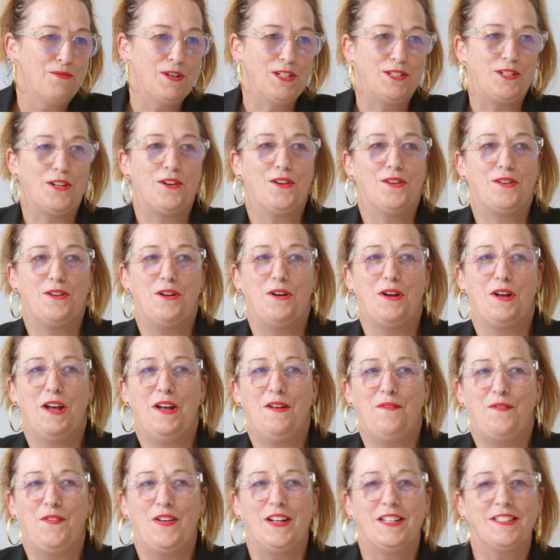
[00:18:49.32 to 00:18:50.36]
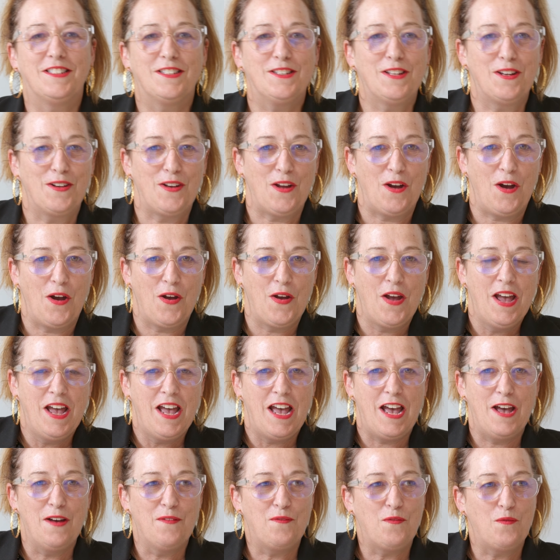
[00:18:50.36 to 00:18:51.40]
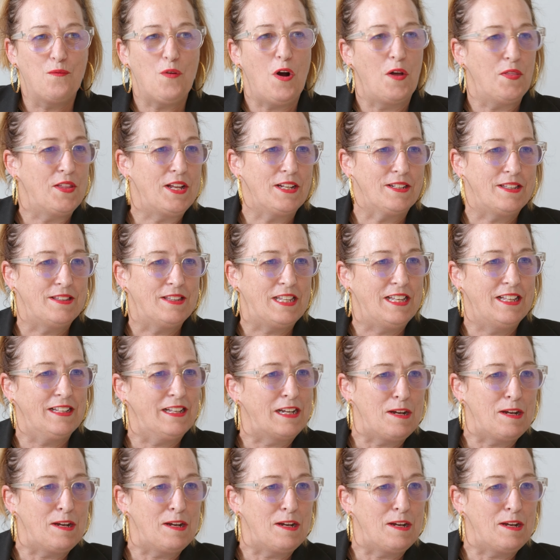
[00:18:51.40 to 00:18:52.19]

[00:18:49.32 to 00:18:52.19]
We don't know if it's, if what the